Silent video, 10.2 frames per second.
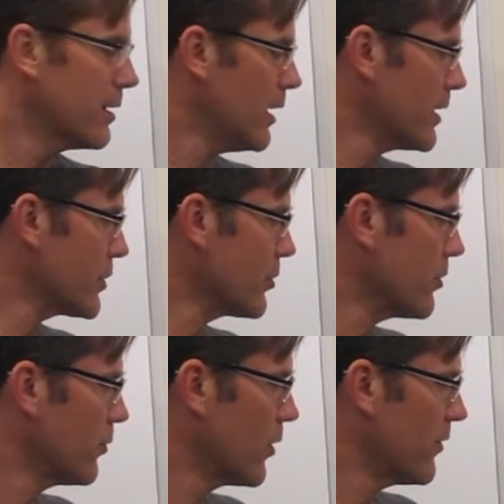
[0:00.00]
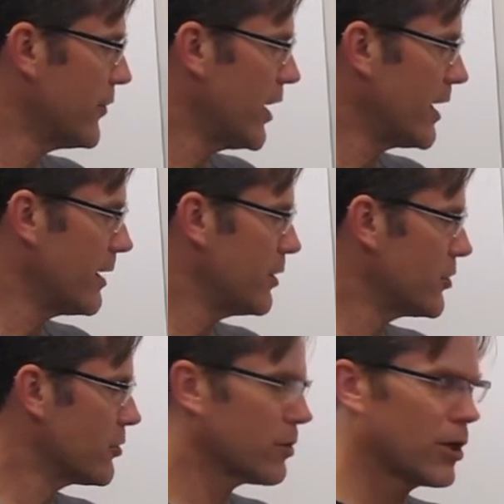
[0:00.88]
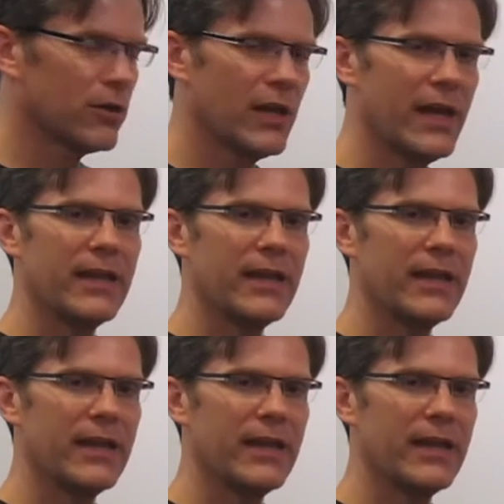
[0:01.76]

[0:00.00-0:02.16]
cluster with a finite mixture model.